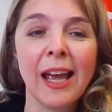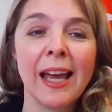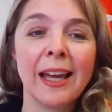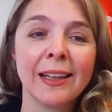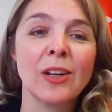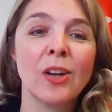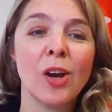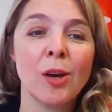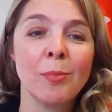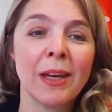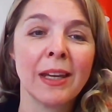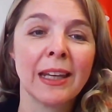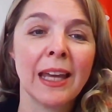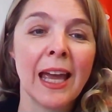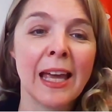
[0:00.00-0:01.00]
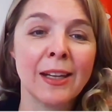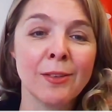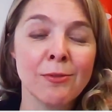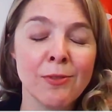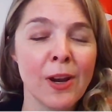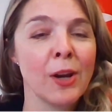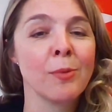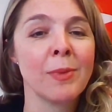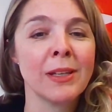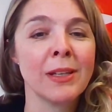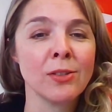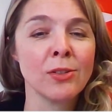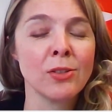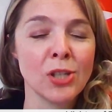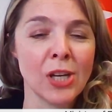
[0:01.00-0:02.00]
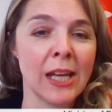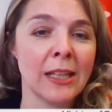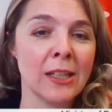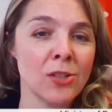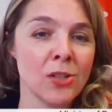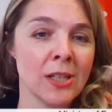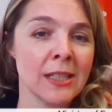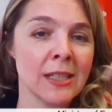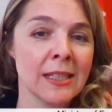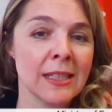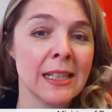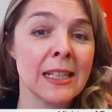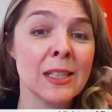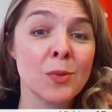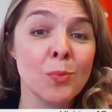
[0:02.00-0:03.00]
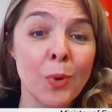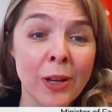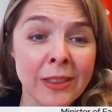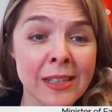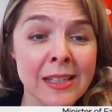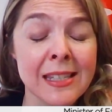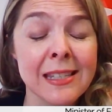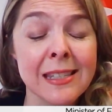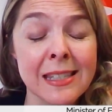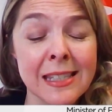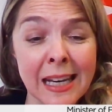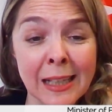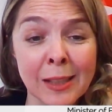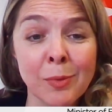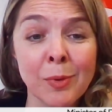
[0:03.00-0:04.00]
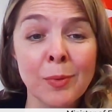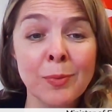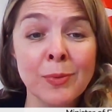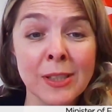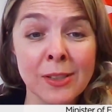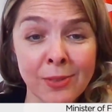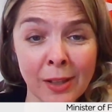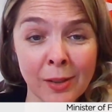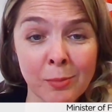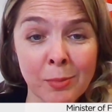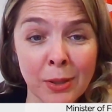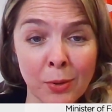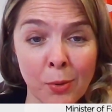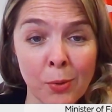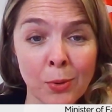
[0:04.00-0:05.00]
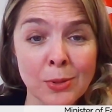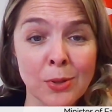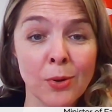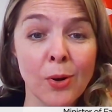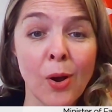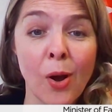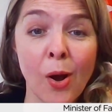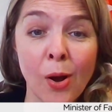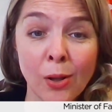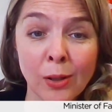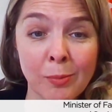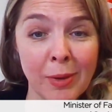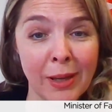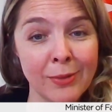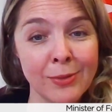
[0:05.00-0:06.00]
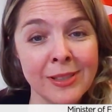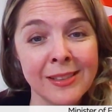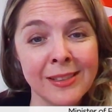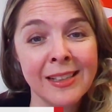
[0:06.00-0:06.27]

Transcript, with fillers: economic, and environmental challenges is what the Sustainable Development Goals are all about.